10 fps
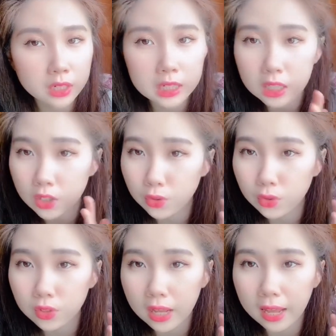really
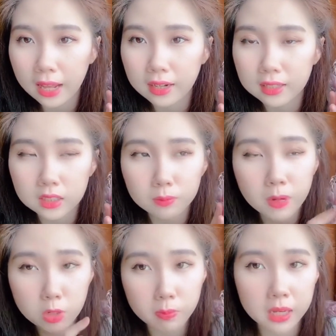cute and it's
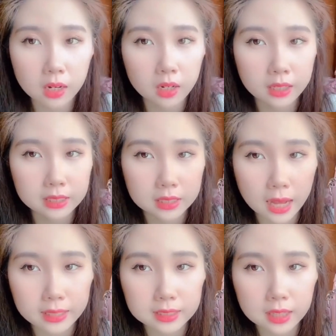much bigger in
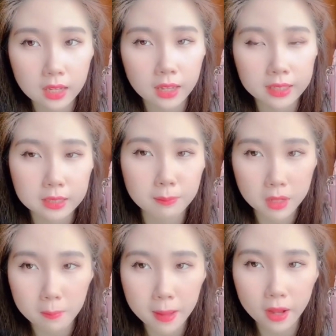size as a
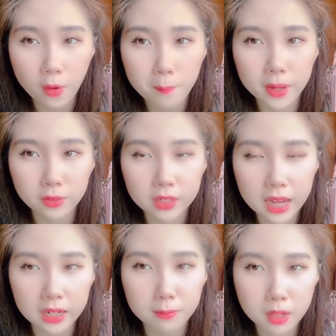mini bag compared to the
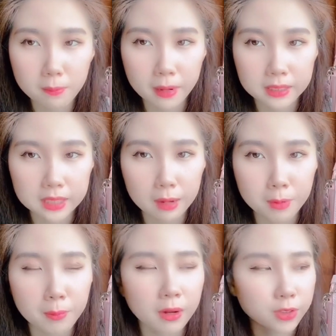other mini bags that I'm
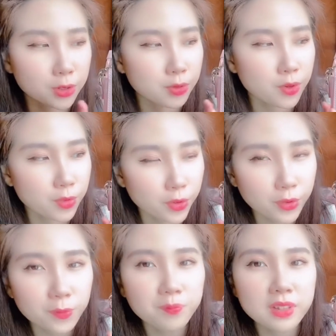about to
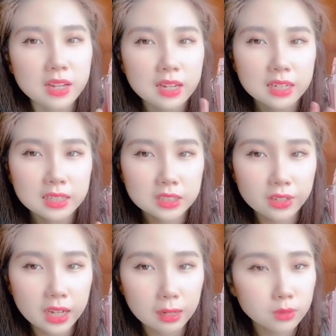review. So
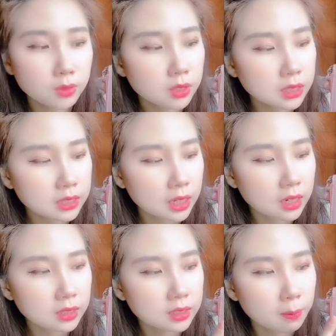it comes with this
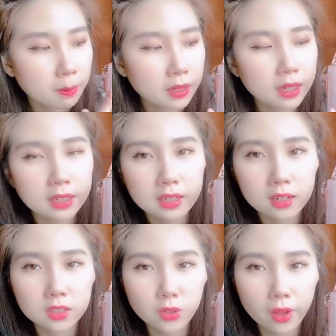um, zipper here and
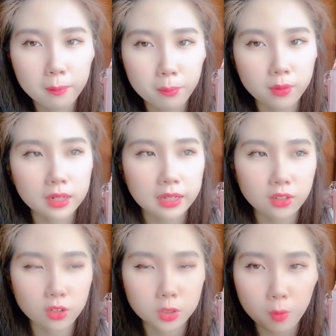here so you can put like
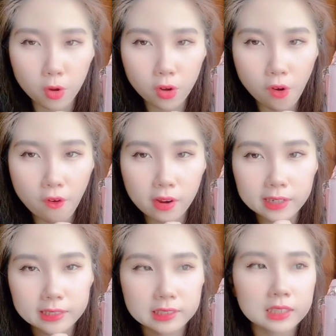your small
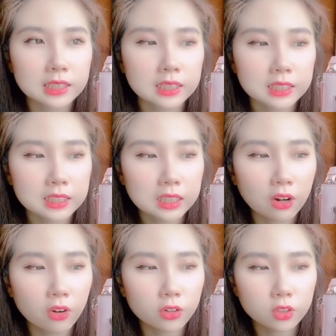coin
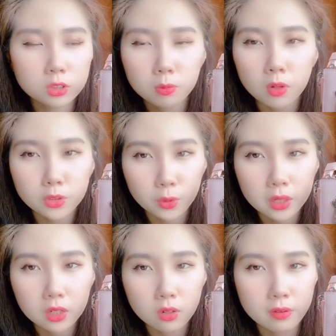or your small
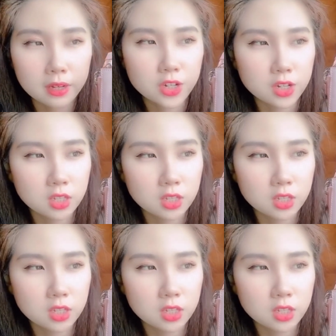token of affection